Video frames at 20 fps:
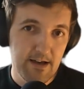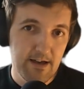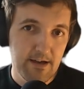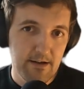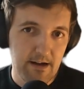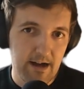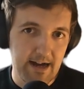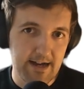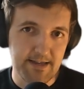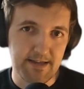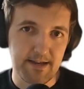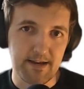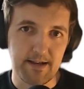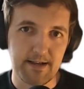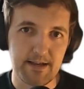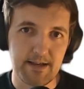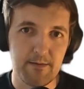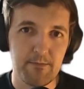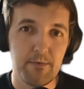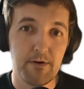As an
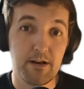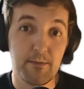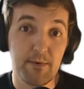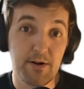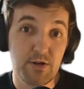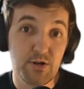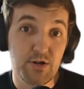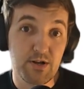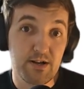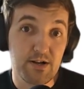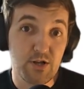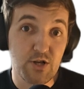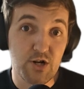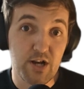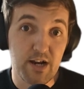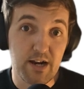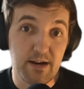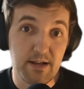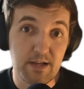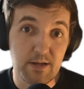example, imagine a
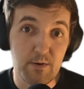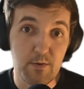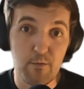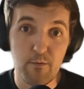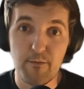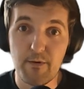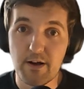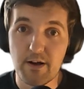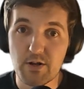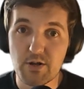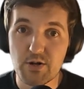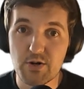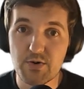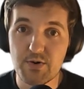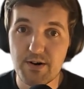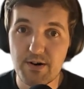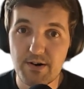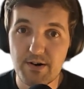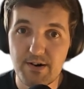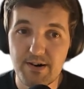Chinese
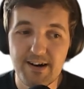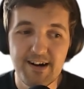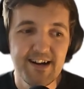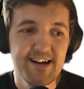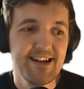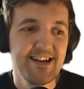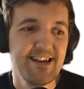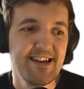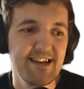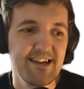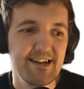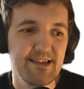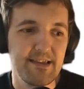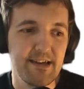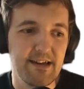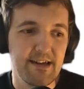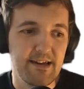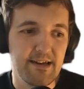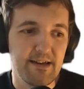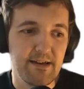manufacturer.
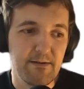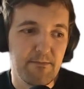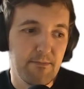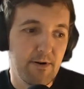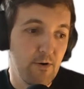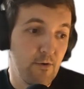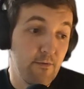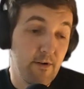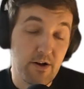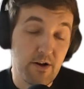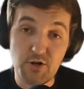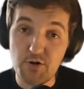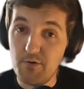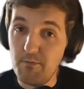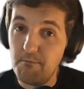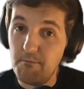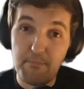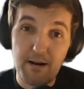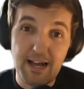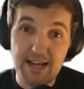They manufacture
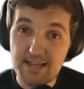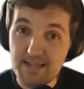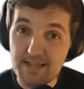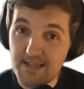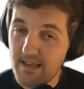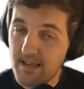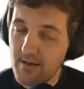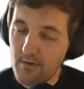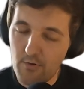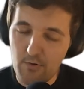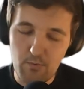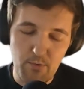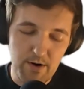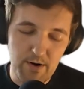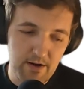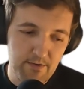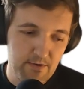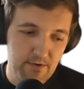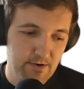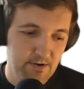plastic or
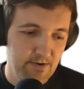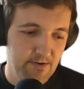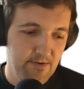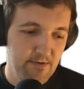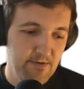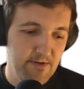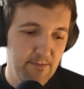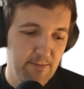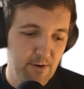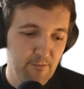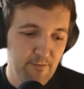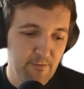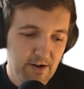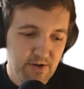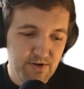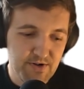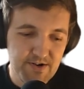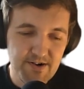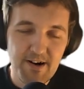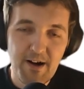whatever they
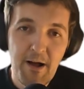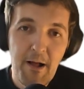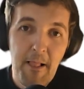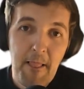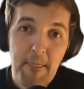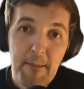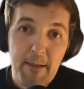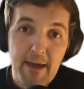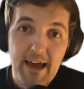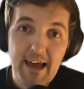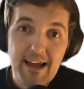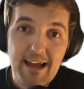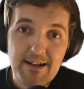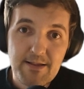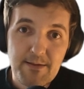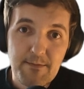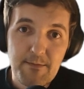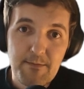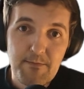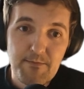manufacture, and
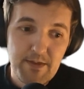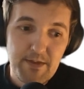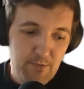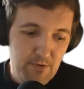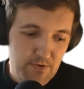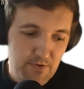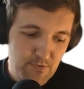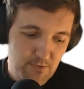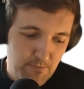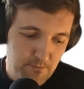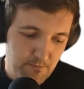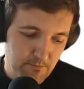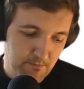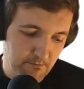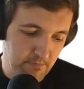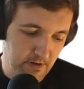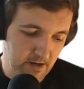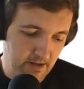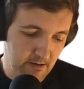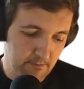they want to
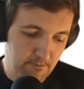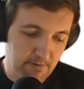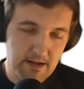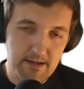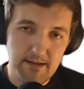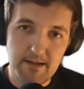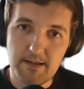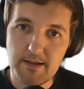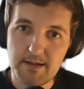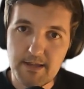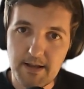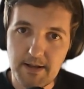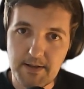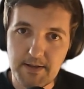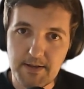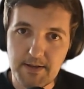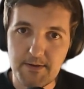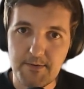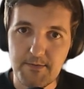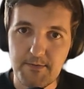build a plant in the
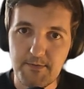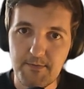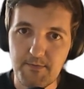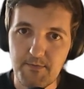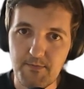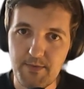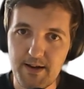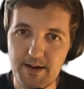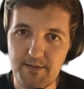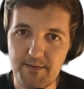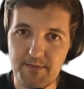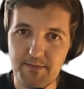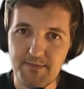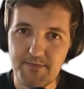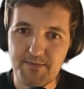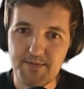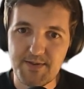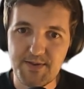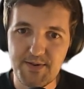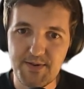States. Yeah.
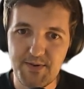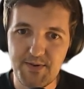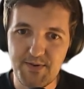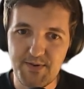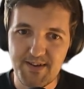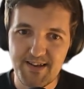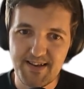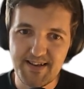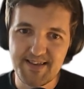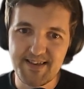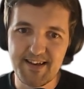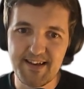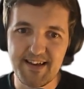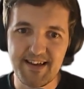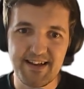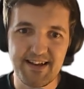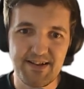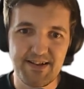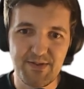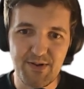So he's saying,
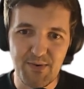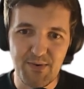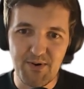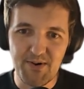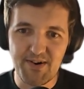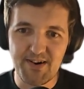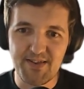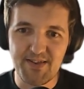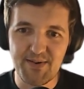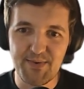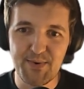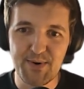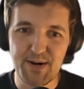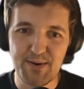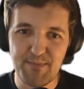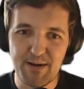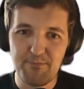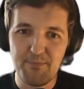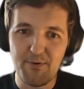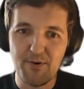don't worry,
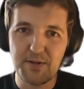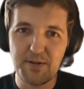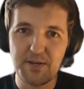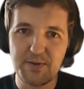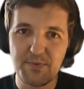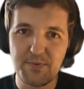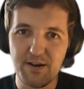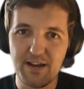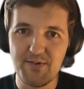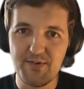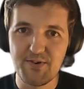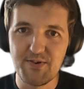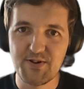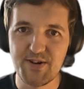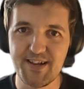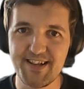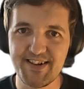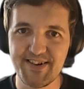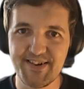my policies will never change.